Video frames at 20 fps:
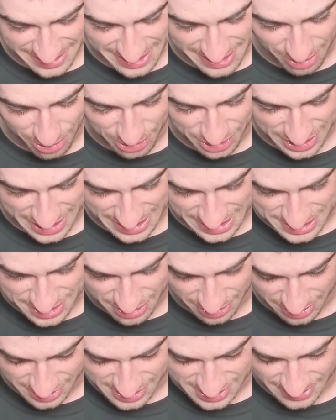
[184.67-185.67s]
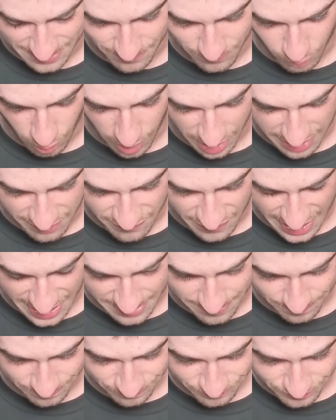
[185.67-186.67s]
all the kids go to one
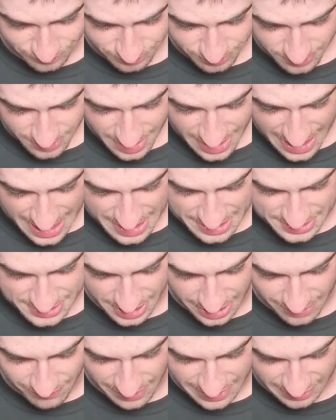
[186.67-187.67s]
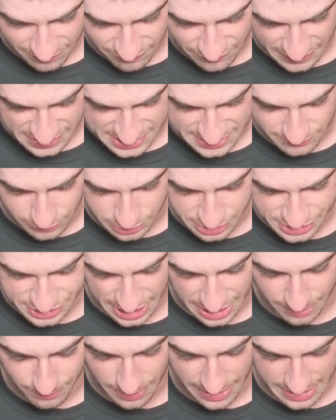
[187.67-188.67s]
event, and it's kind of like a festival to
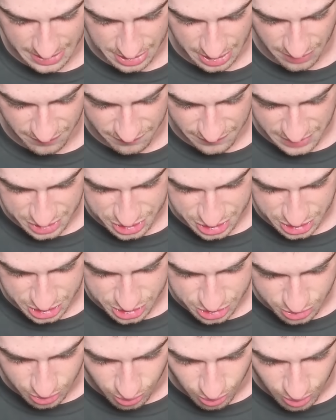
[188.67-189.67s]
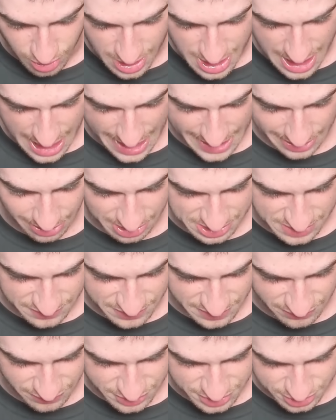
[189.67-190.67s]
celebrate, you know, finishing school. And lots of
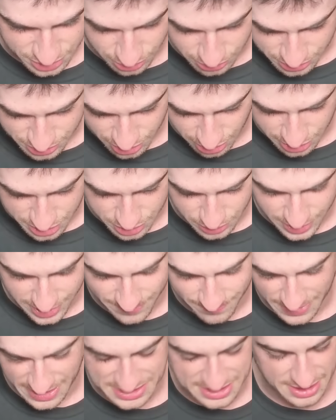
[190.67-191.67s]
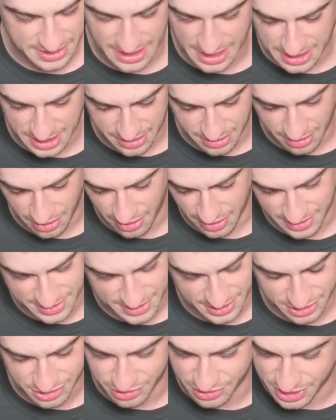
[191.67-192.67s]
different schools go to it. I don't know, it's
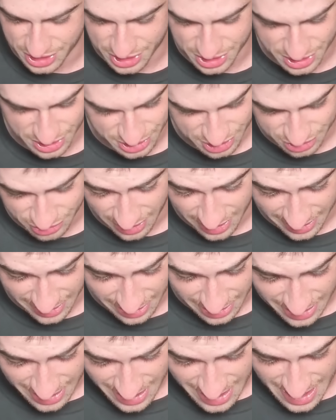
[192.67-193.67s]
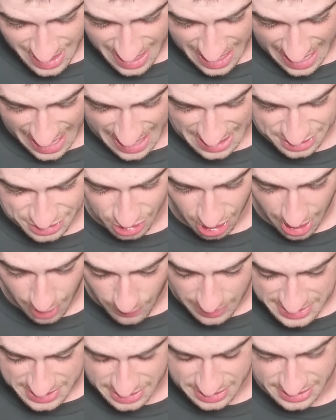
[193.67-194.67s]
a tradition in Australia. And so I
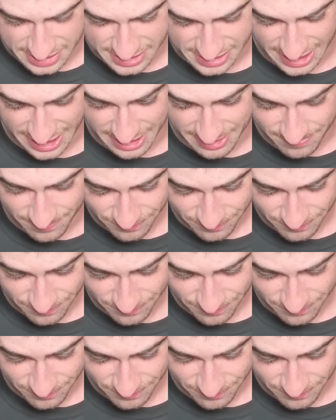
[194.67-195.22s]
went to this thing,